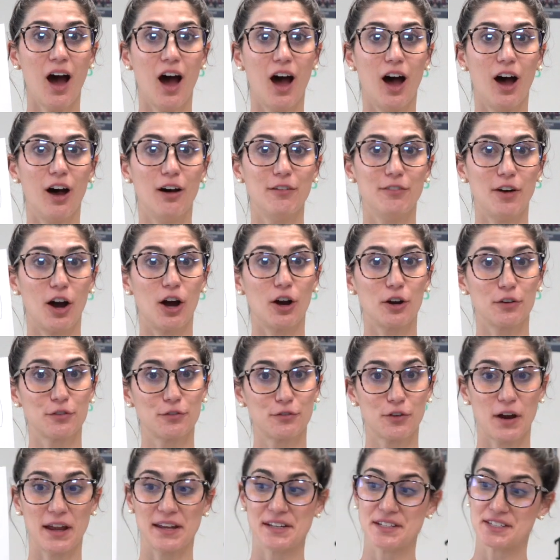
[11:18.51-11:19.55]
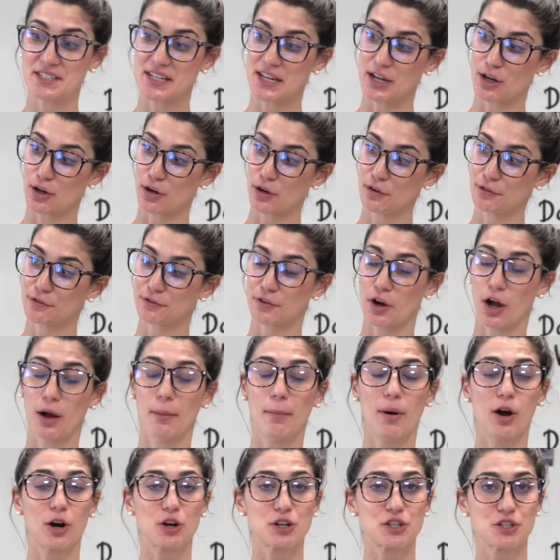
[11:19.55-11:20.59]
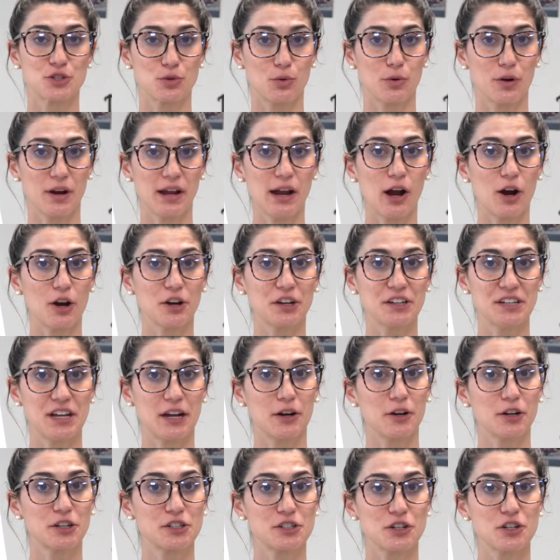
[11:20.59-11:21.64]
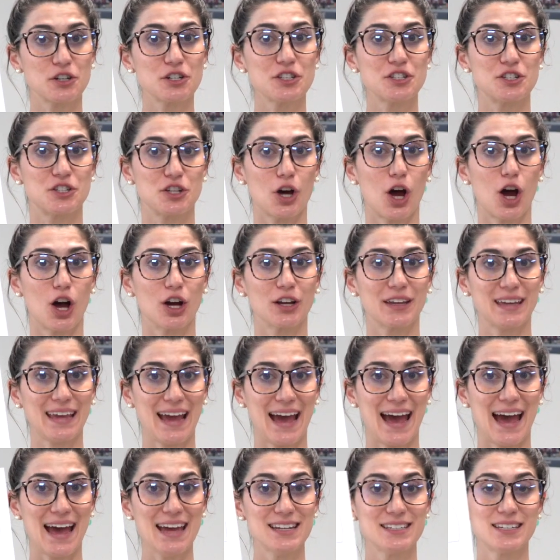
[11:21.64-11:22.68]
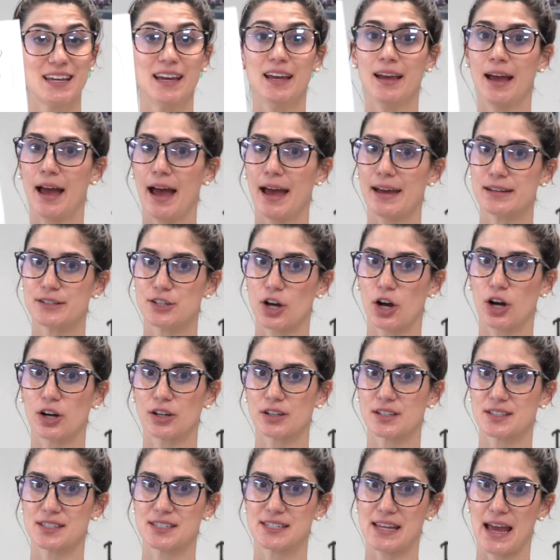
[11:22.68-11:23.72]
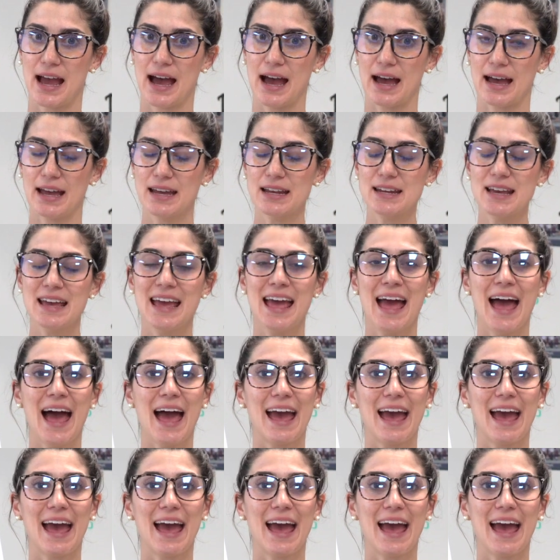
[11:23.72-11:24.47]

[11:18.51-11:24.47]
of our friends here from our story, our characters, Dog, Cat, and Dog's dad.